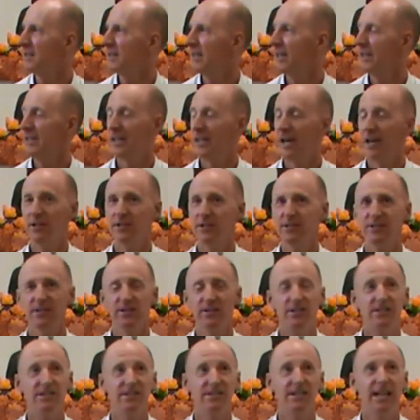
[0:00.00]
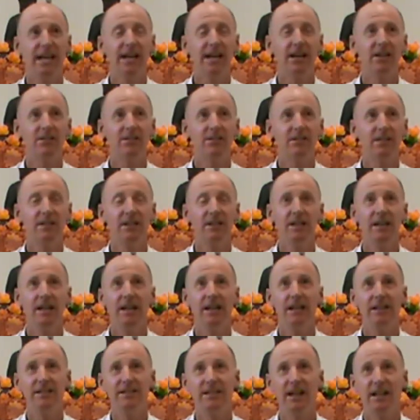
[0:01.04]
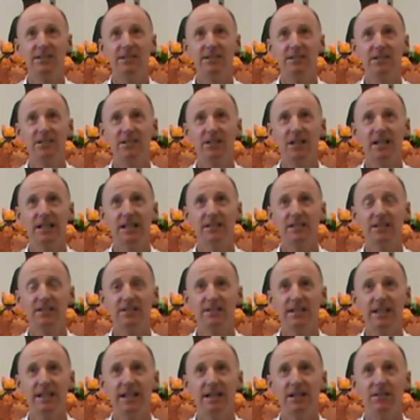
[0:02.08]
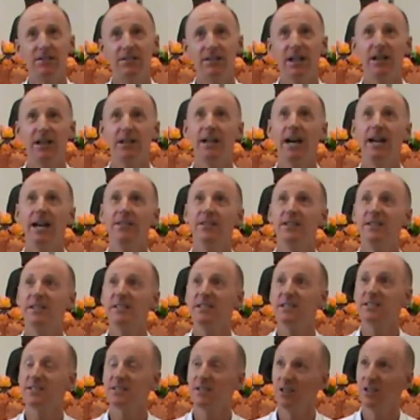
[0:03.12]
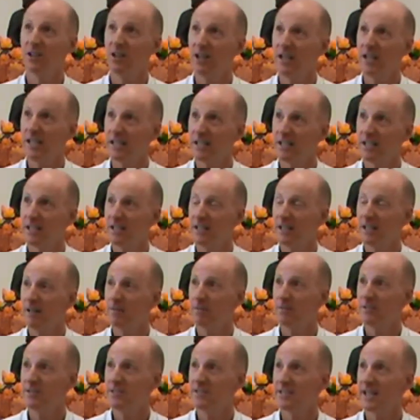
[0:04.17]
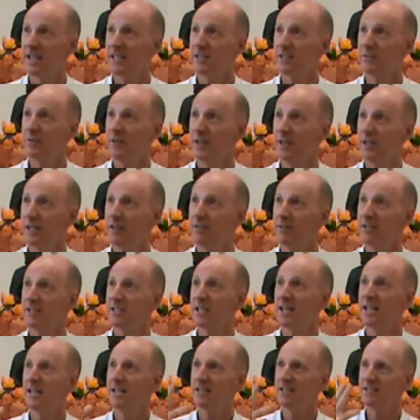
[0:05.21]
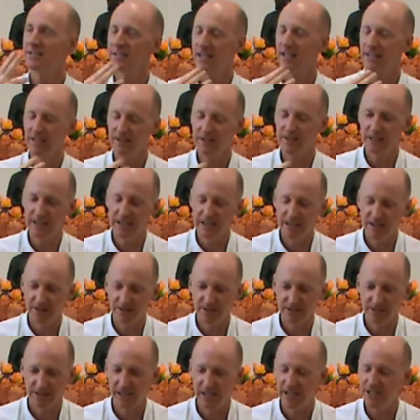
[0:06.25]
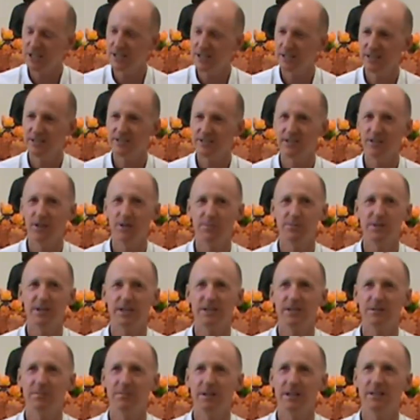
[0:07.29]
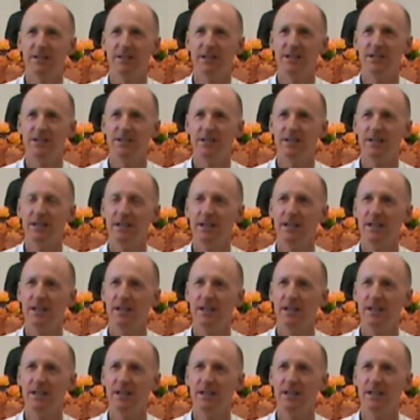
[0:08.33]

It goes to the sound. It doesn't like the sound. Okay, the dislike. We start to feel irritated. Suddenly the irritation is the object of meditation.